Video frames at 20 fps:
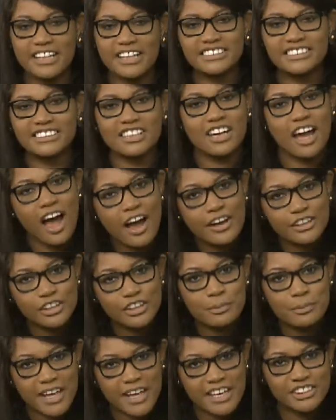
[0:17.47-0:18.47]
is an
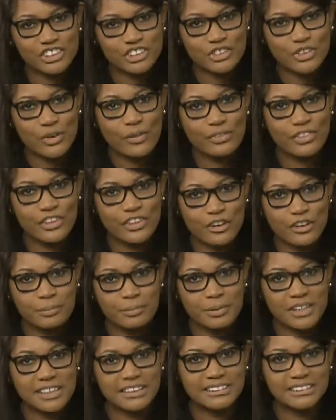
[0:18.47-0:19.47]
occupational
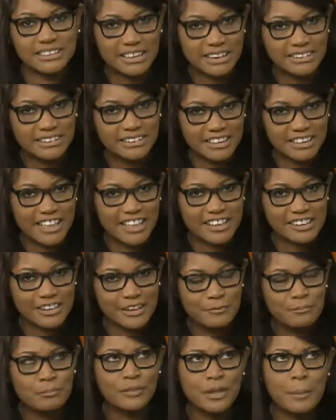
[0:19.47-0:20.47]
therapy assistant,
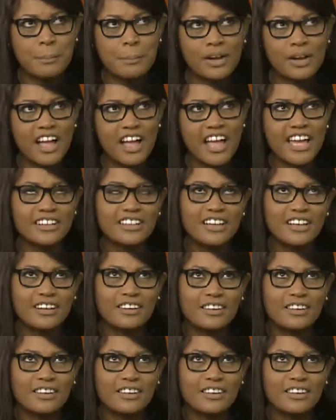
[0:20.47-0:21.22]
but